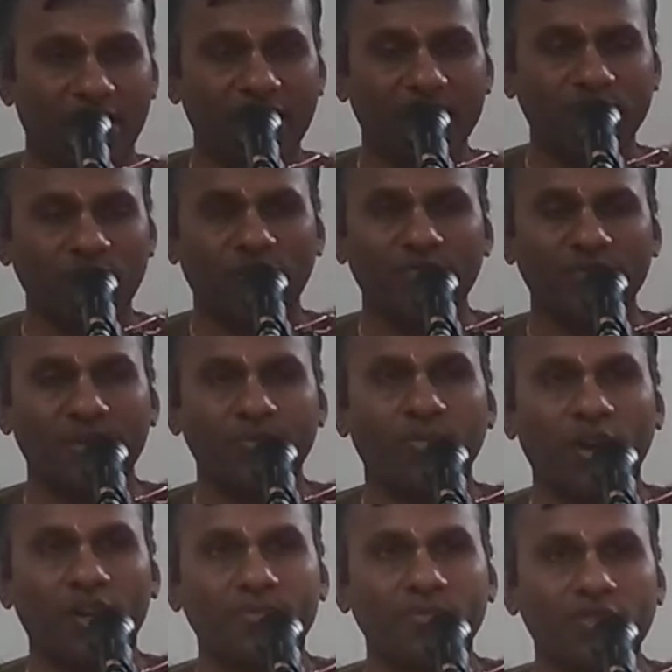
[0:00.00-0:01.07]
It's one of the
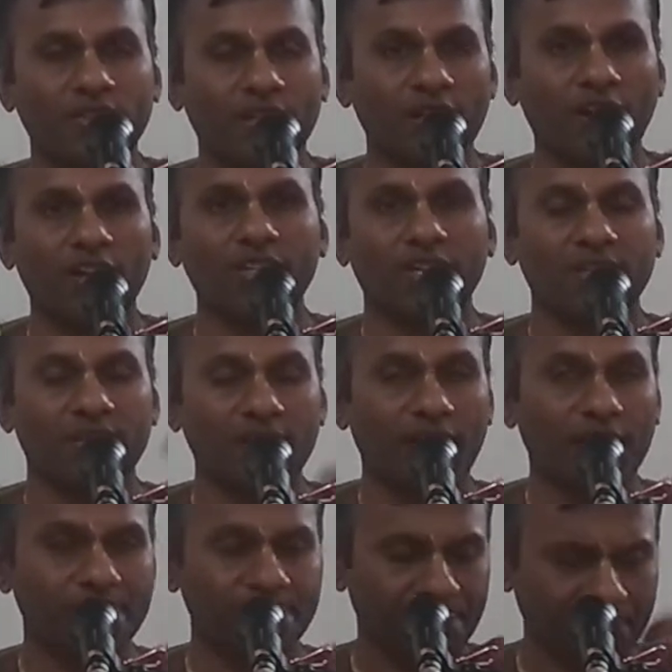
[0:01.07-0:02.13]
important books that Lord
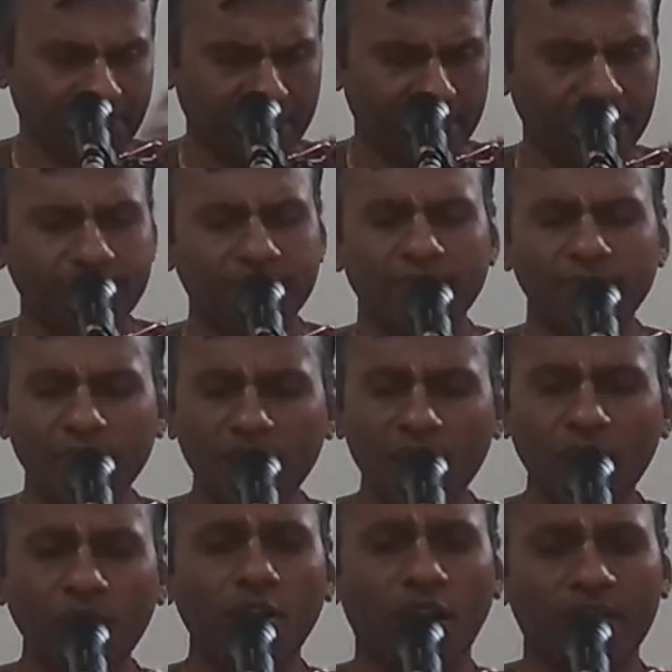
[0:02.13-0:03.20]
Chaitanya
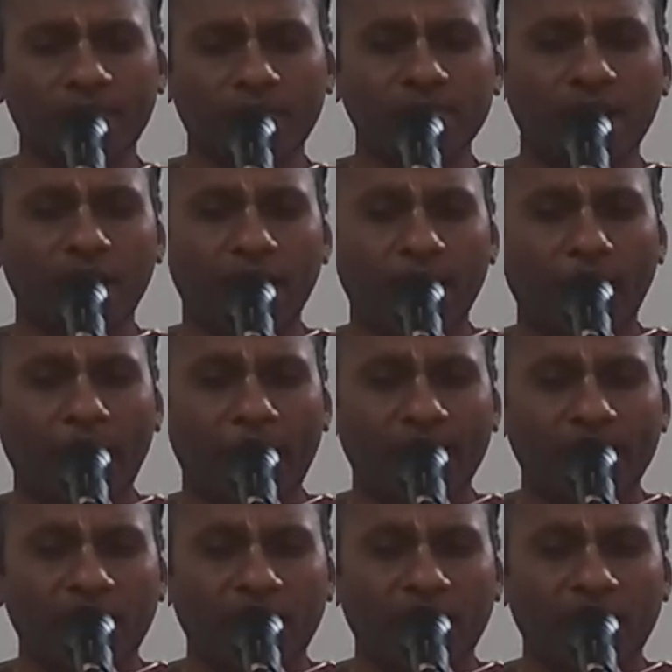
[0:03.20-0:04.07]
got from the